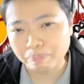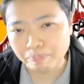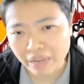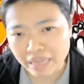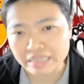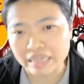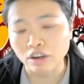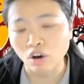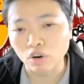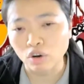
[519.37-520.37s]
placing
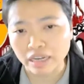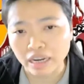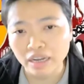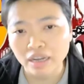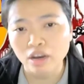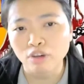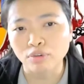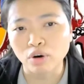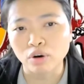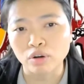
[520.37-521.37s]
order
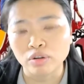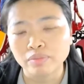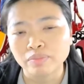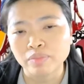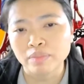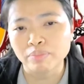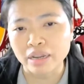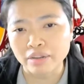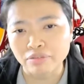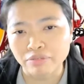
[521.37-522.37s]
for
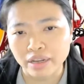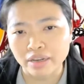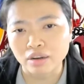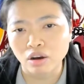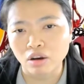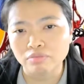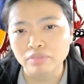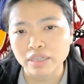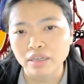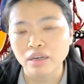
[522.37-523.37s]
benefit of
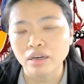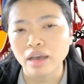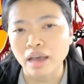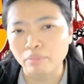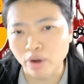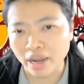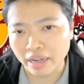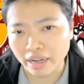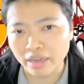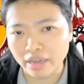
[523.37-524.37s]
the
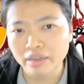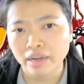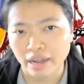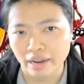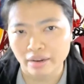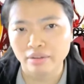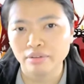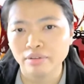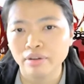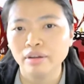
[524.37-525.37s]
employer and
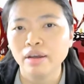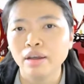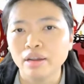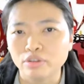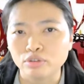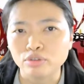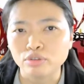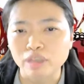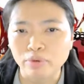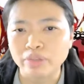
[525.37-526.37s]
to
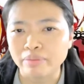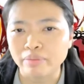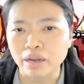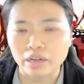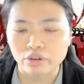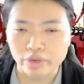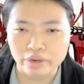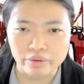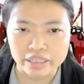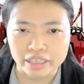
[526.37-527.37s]
support the military
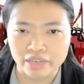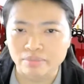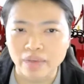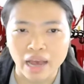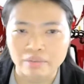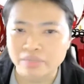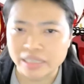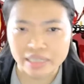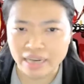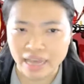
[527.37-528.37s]
region. I
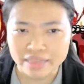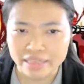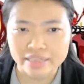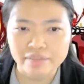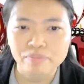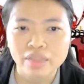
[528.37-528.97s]
see like this.